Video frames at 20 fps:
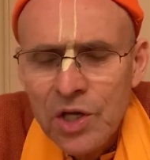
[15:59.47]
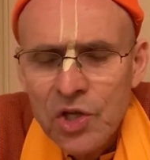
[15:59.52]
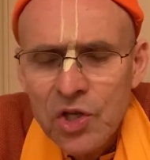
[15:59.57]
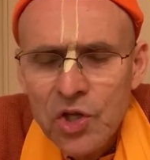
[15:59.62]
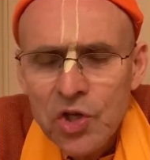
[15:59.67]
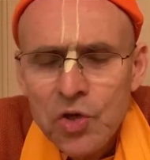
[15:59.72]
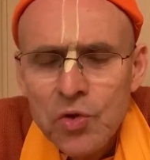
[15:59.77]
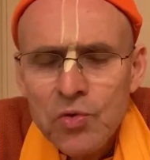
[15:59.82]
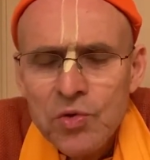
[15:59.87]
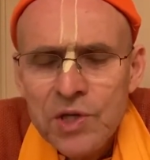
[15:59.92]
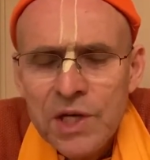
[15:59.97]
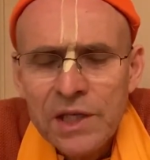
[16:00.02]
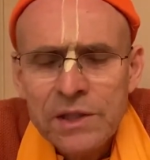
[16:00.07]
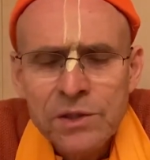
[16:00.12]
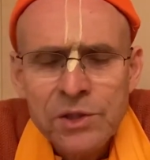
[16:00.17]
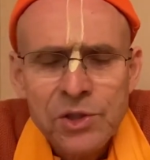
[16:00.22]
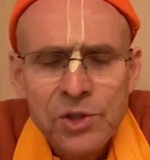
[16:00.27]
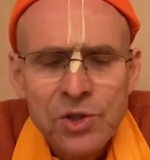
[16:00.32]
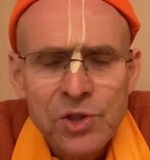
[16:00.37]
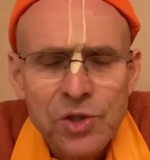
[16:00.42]
the
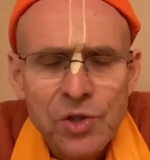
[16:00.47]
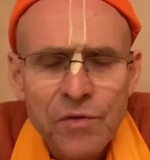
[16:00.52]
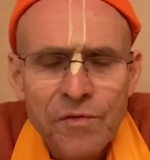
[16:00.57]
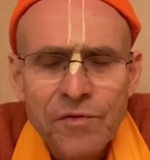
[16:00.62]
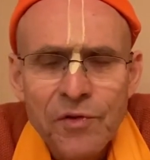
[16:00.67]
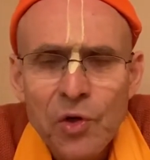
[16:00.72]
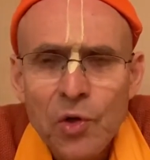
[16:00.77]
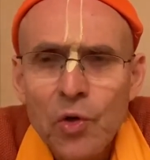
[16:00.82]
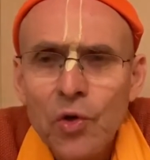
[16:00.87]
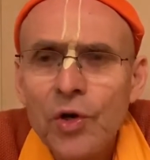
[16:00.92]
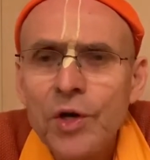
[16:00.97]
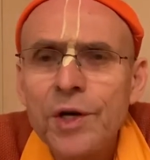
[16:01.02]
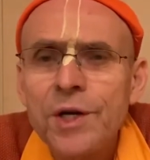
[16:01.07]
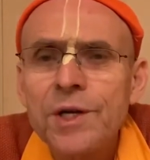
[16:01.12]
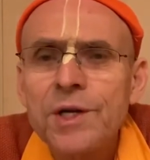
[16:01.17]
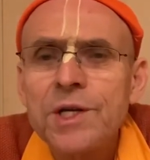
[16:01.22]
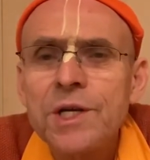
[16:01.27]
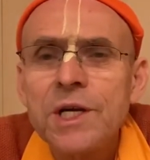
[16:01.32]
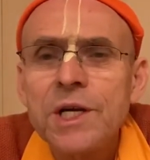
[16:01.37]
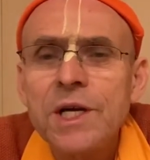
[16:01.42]
utensils of the
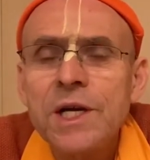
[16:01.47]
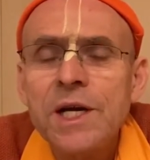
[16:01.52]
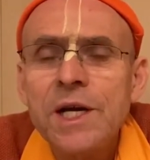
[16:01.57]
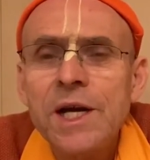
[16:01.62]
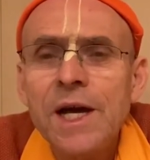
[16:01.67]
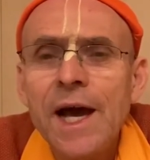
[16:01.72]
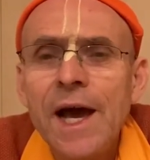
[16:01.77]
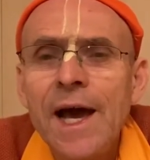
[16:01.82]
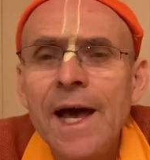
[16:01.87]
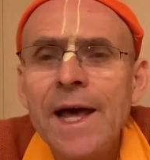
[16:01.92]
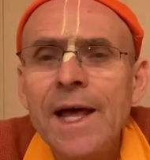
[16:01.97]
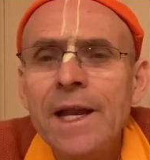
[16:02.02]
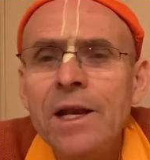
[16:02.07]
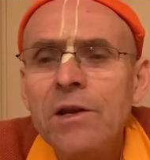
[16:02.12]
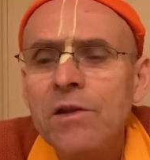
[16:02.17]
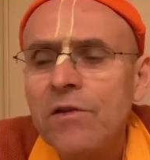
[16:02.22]
Lord. And